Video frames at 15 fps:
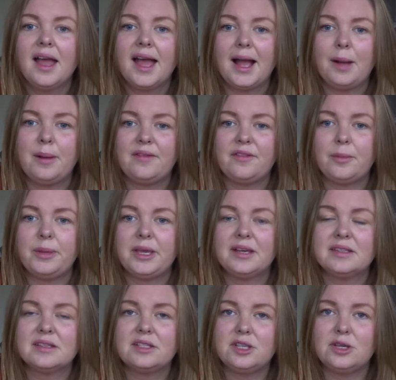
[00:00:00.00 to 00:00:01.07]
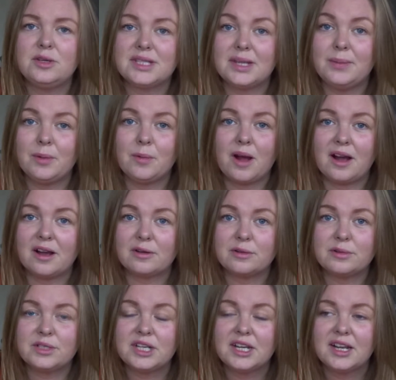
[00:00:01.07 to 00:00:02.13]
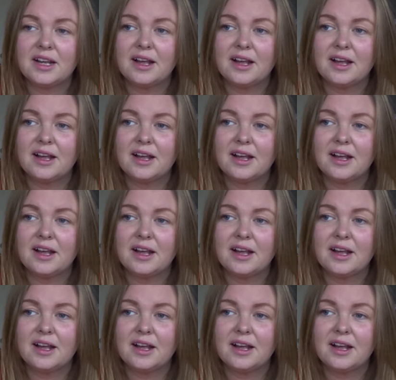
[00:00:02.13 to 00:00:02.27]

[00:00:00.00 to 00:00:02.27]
However, because I do Slimming World,